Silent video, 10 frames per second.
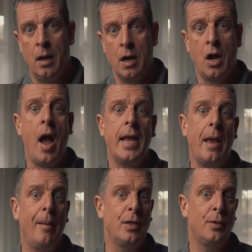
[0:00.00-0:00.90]
a guy
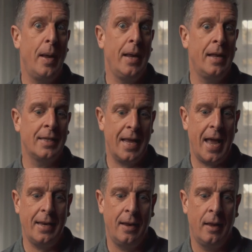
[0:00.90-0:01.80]
came up to me and
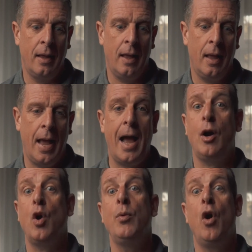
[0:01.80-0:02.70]
said, how
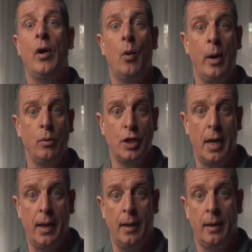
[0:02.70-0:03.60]
come you're in a
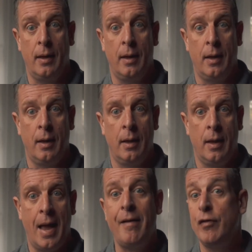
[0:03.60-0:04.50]
wheelchair?
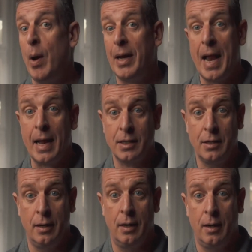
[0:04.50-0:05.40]
Have you had an accident?